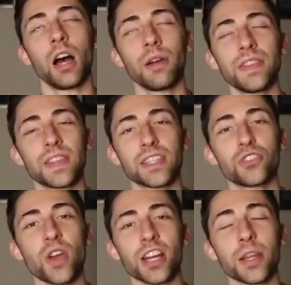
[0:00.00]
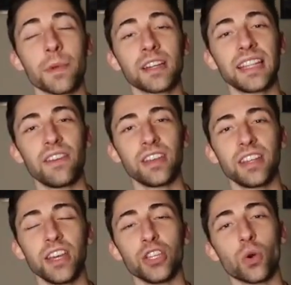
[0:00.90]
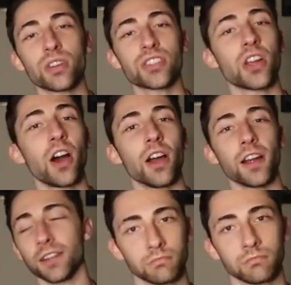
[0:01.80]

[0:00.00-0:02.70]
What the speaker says: All right, this is track number 11, Your Star.